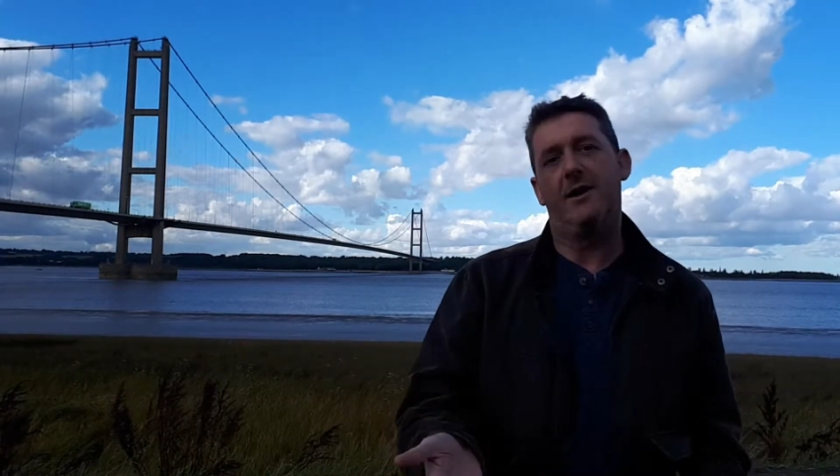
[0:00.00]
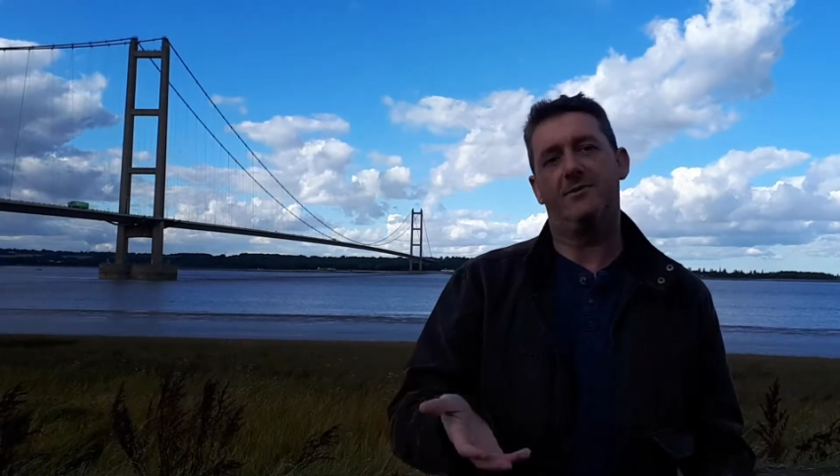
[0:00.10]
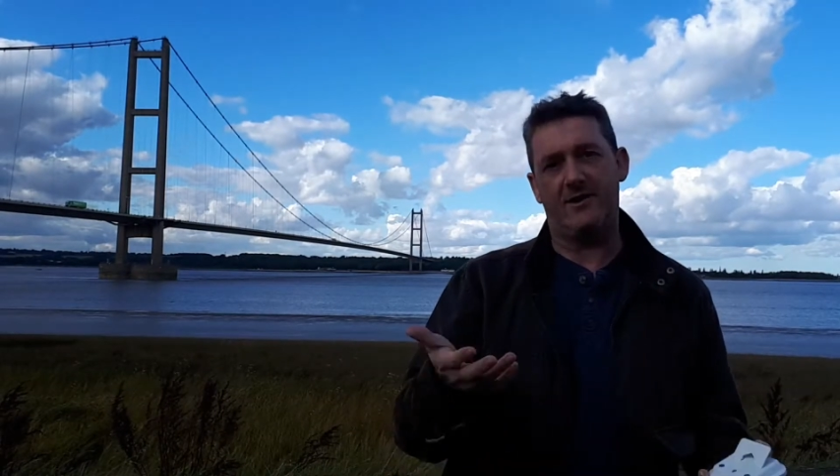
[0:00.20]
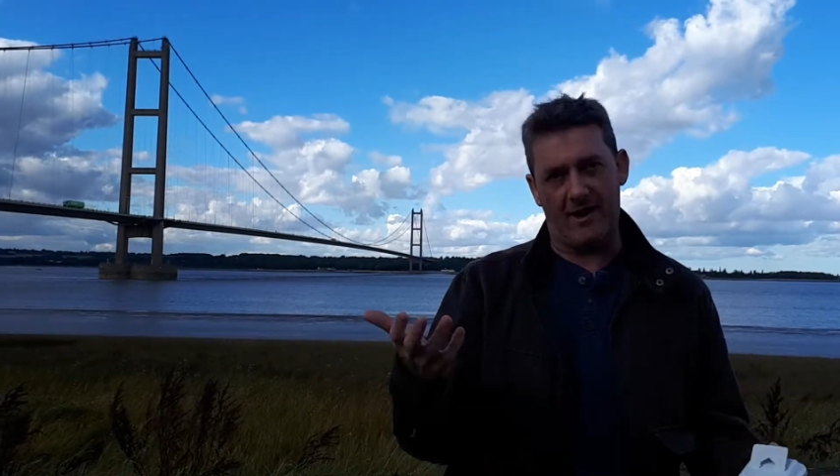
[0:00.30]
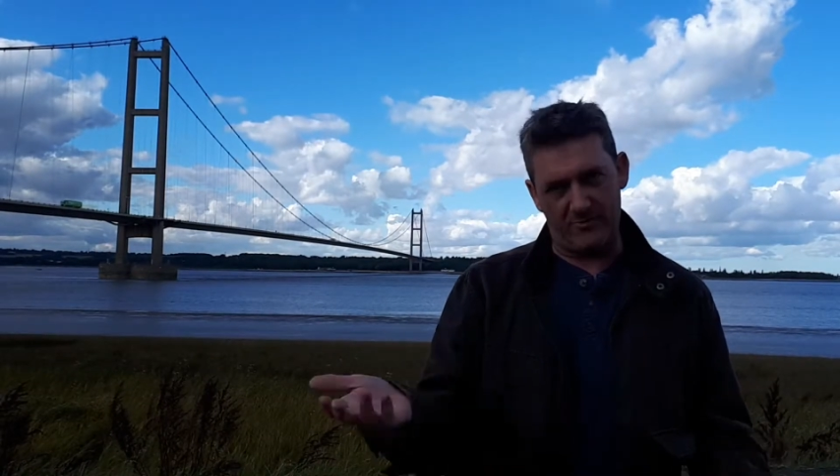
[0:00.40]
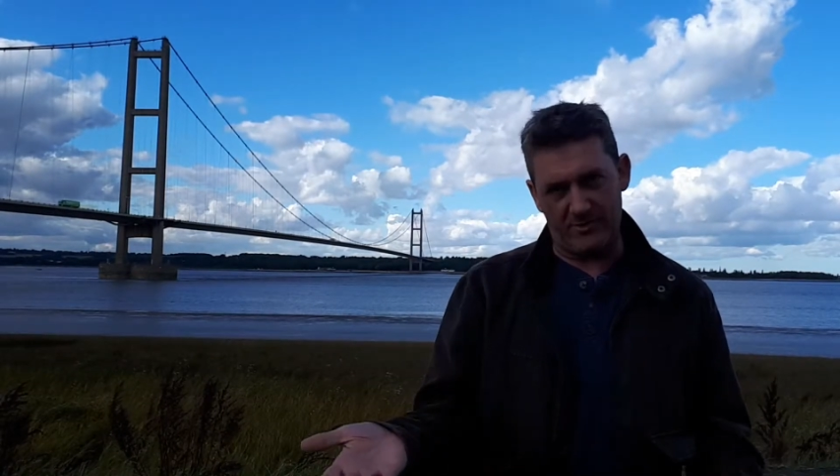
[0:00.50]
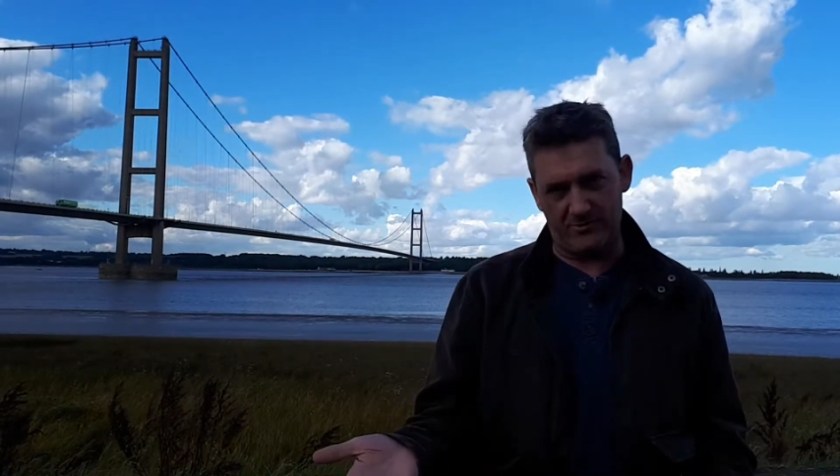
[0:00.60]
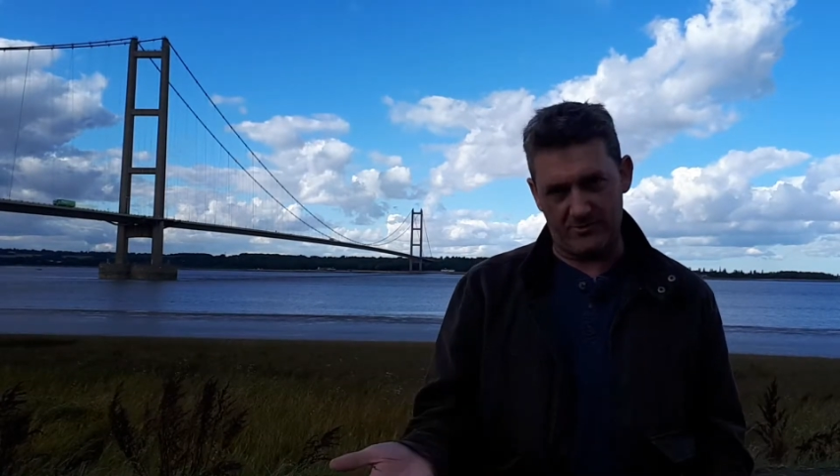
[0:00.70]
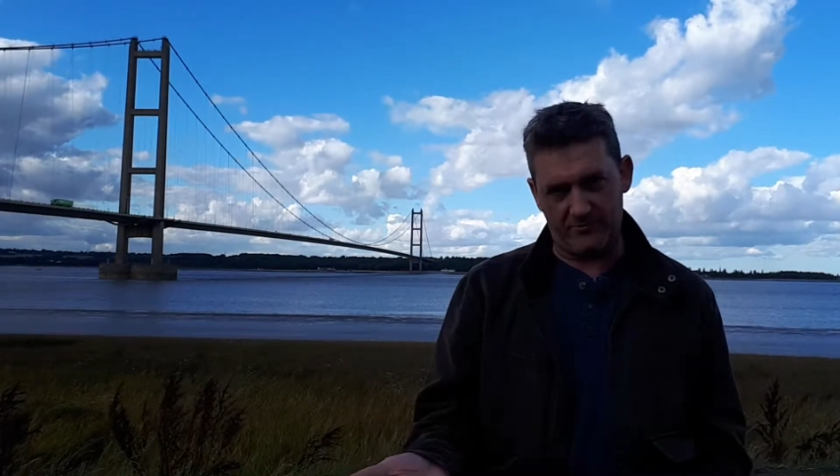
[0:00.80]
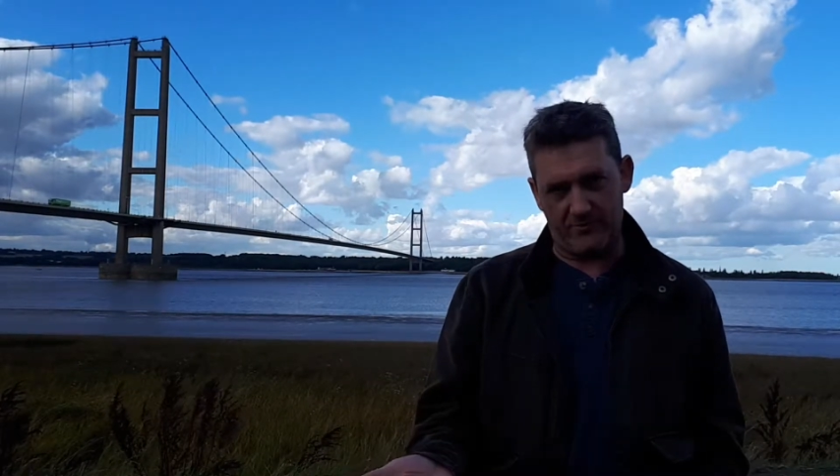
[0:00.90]
as I have been
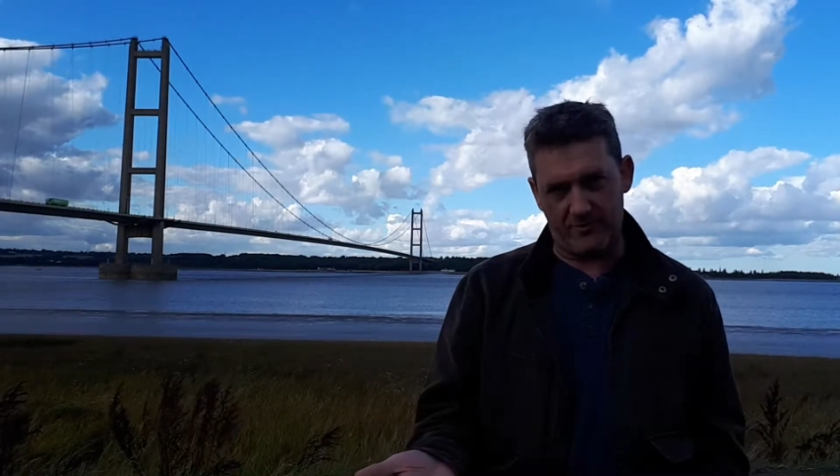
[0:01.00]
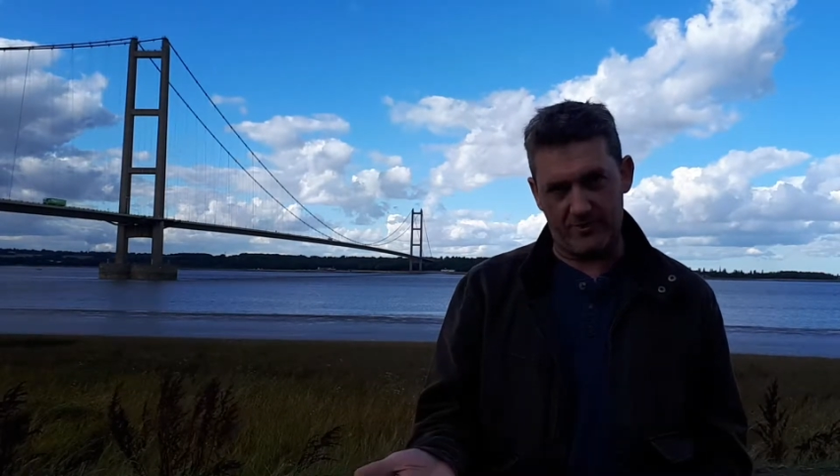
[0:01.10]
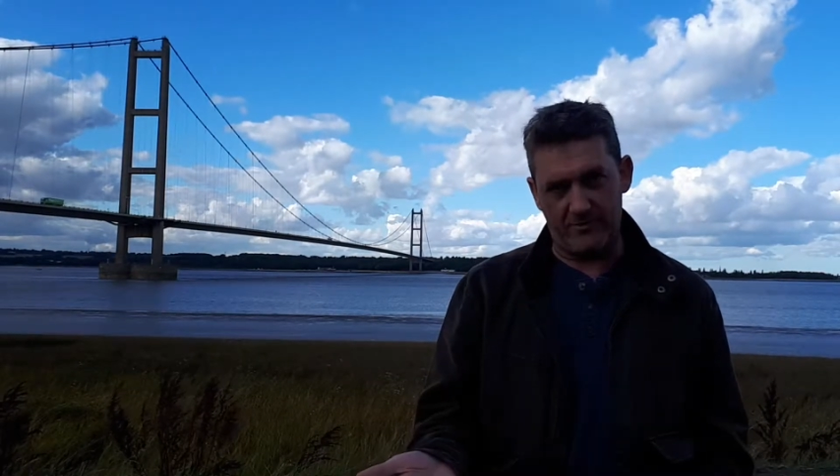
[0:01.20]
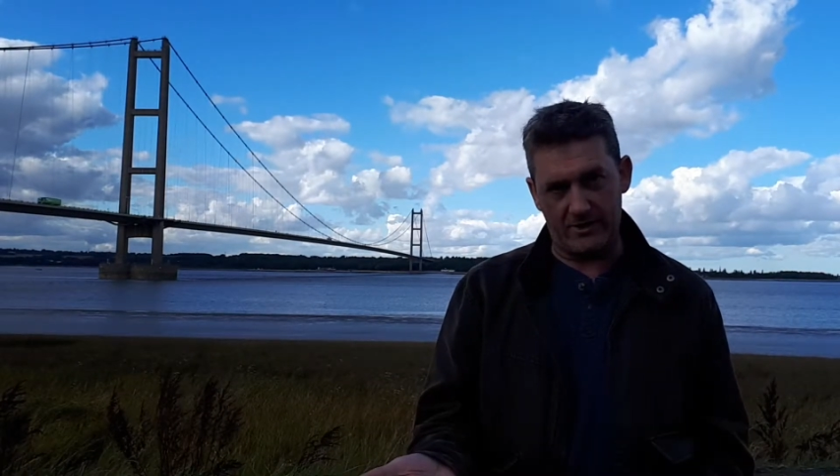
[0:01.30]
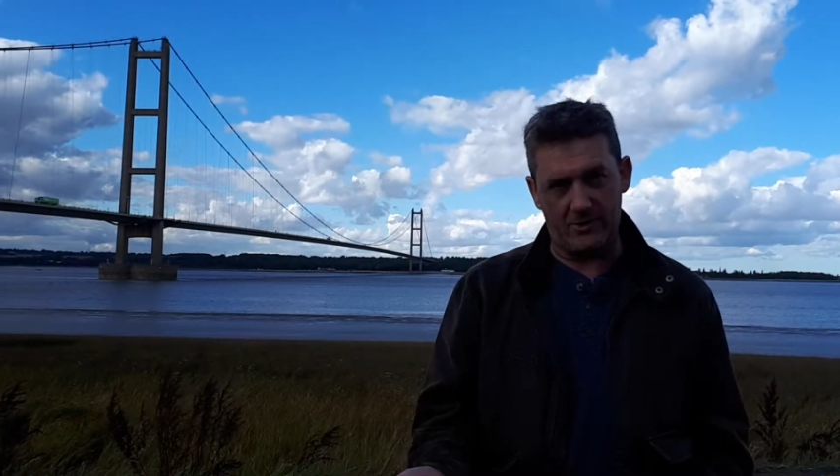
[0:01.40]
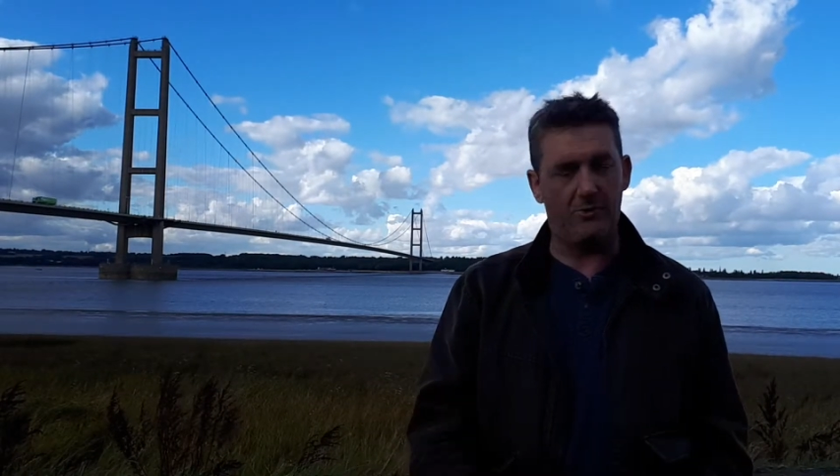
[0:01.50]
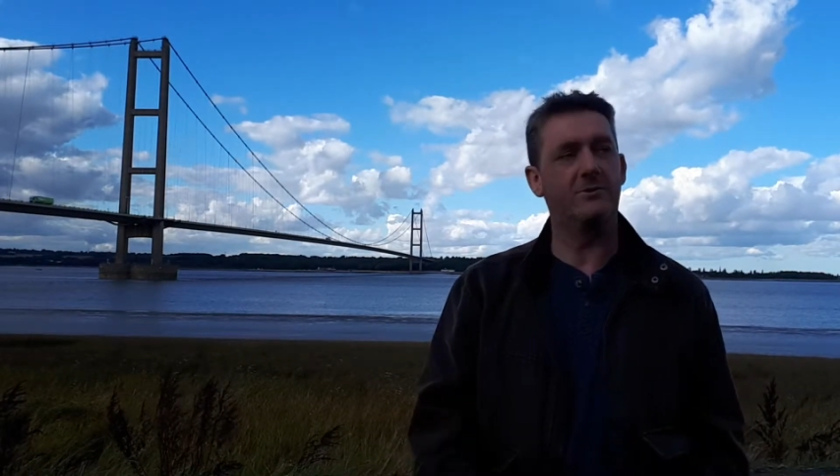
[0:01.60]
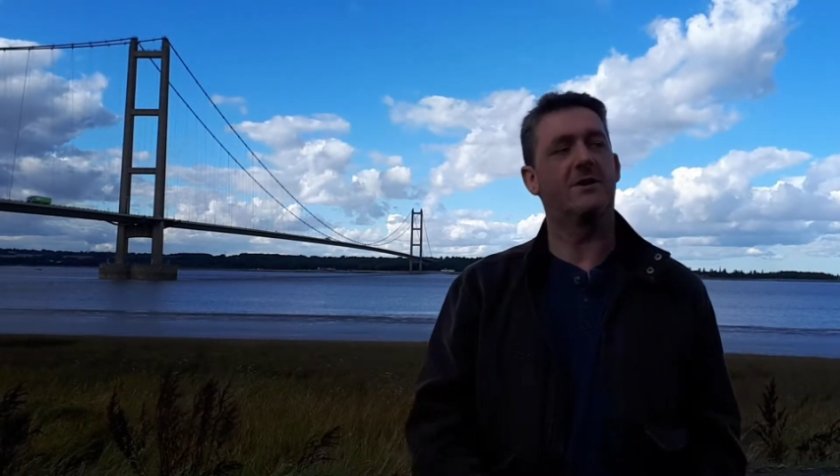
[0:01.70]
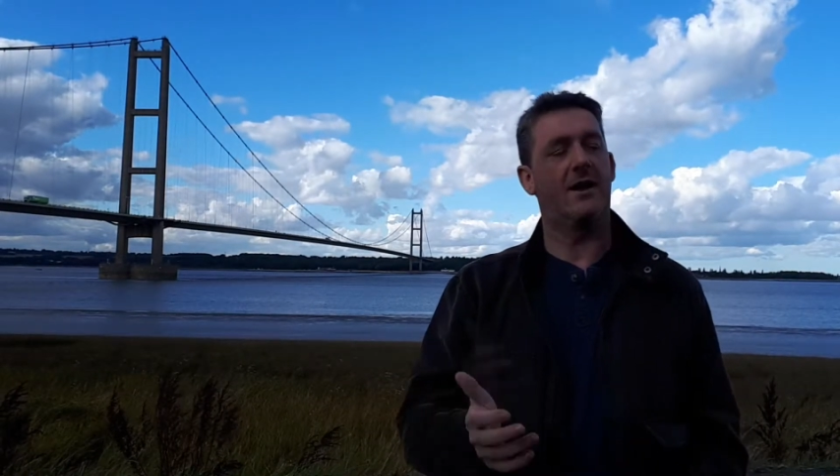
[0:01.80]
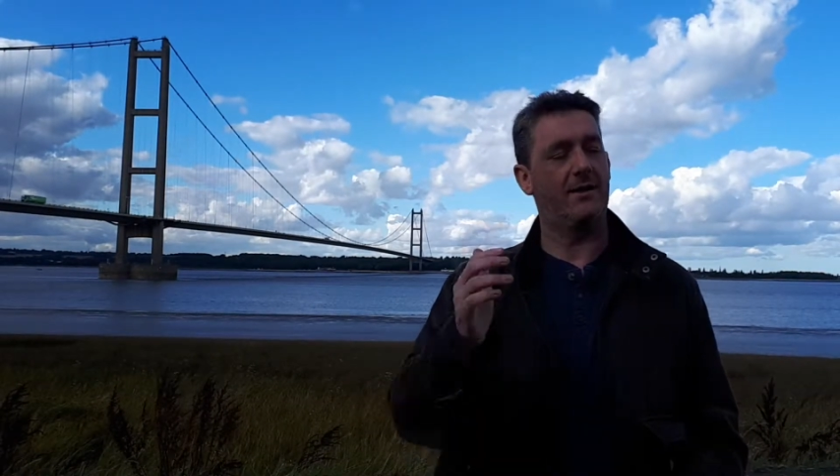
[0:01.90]
doing for a very
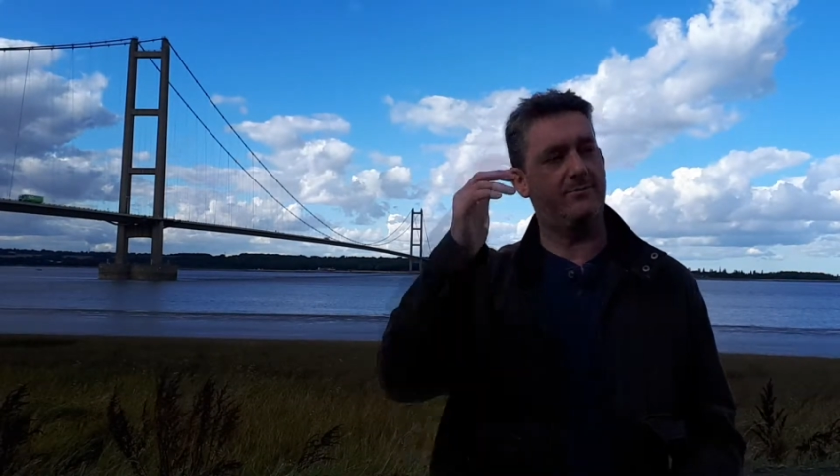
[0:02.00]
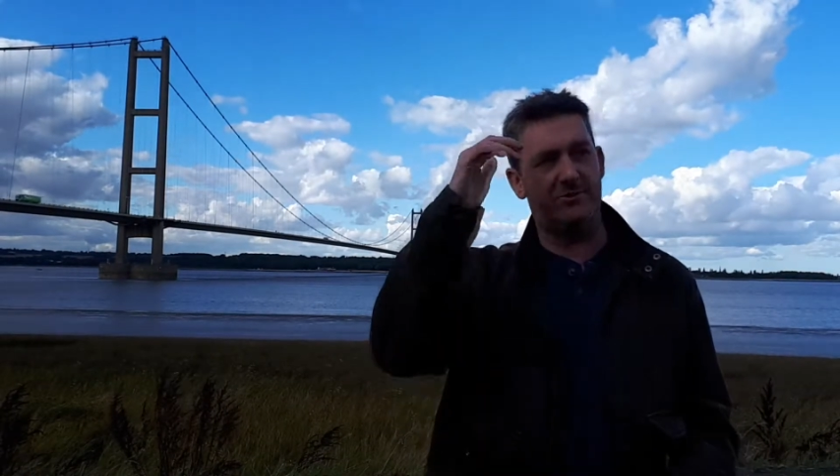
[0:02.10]
long time,